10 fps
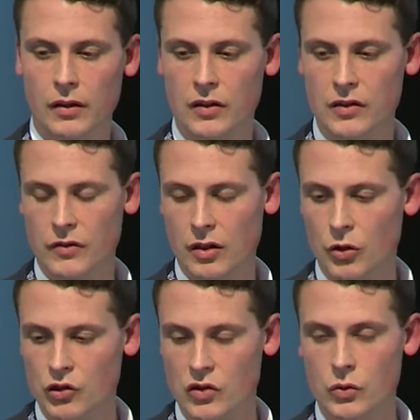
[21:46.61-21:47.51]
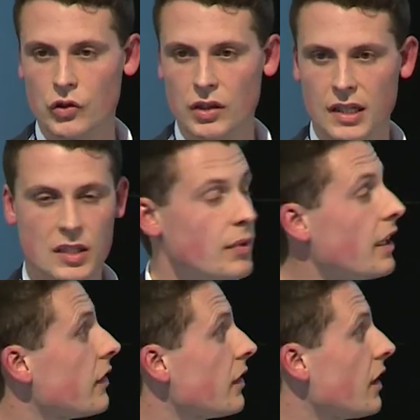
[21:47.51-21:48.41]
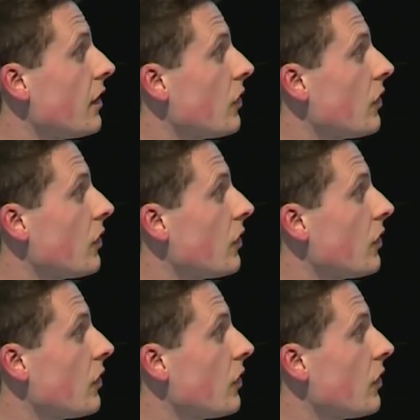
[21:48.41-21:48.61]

there's very much a social aspect to this.